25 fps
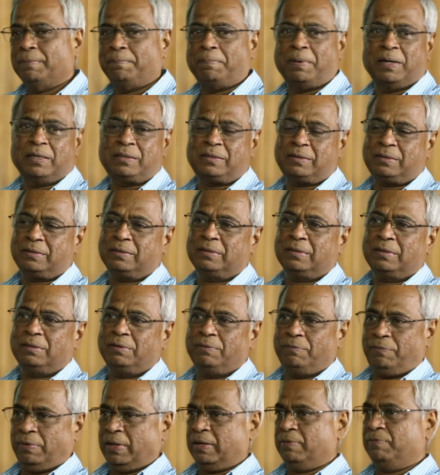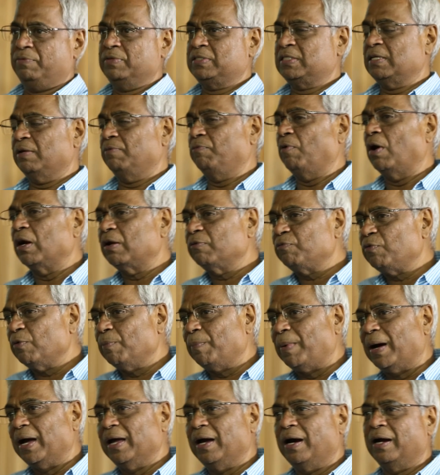but when we said what if we
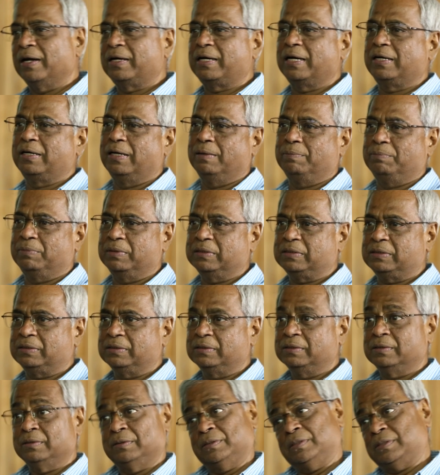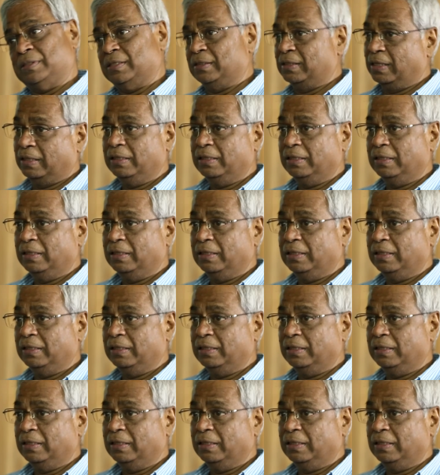buy 100 numbers, they said